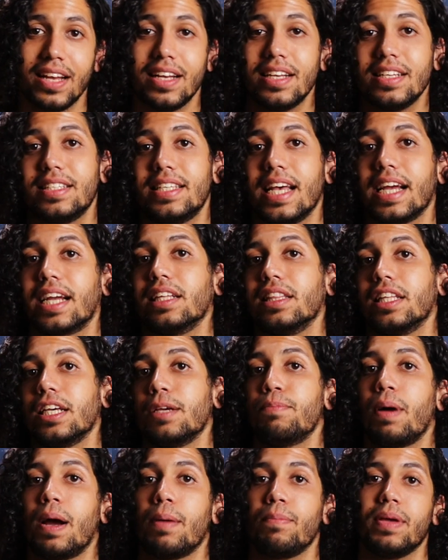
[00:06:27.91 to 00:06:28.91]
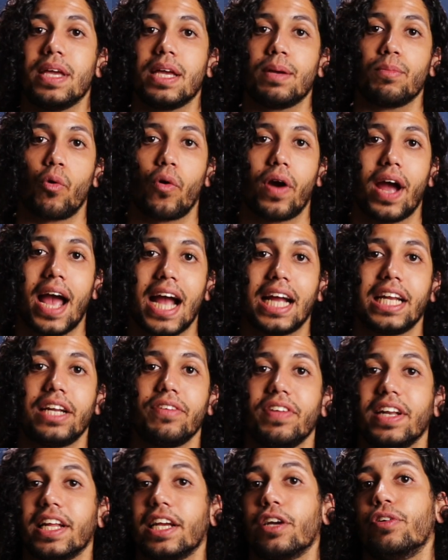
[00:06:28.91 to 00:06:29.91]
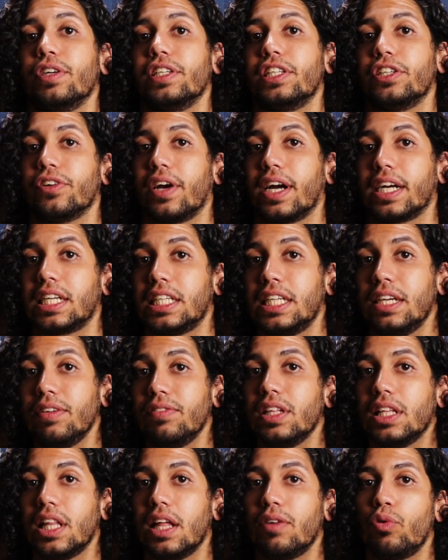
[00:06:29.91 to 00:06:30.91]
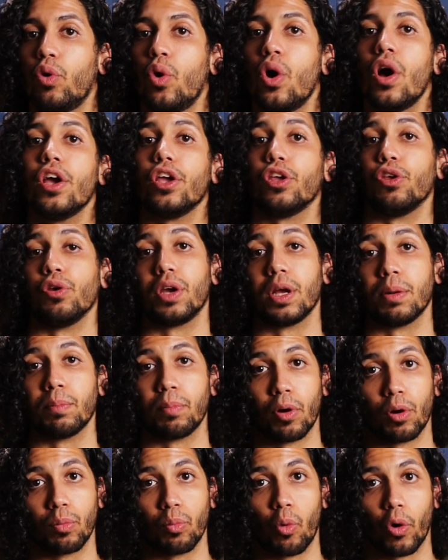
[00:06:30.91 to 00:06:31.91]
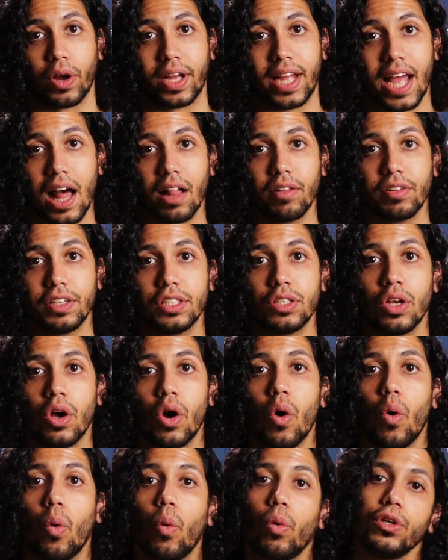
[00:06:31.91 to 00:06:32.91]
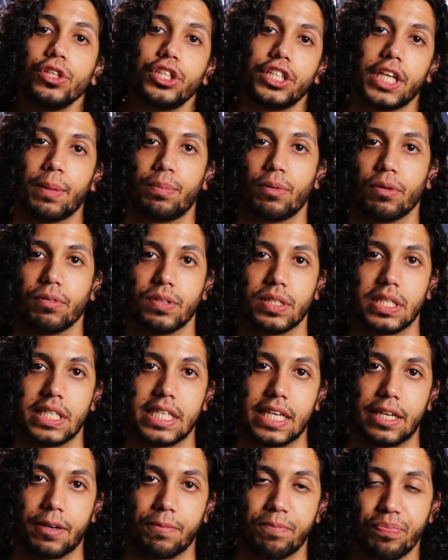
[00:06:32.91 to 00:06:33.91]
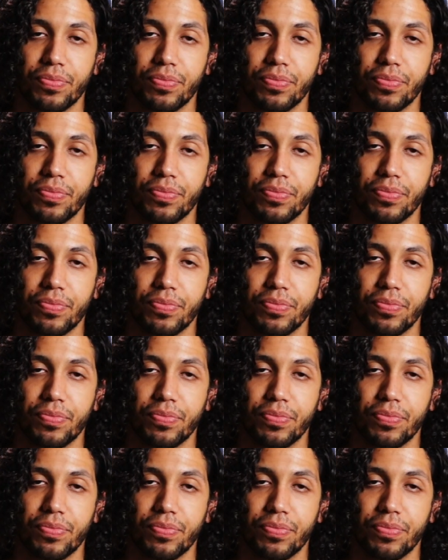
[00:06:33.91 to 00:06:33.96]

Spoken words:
Secondly, by being more active and increasing your activity level, you can burn more calories or shape your physique.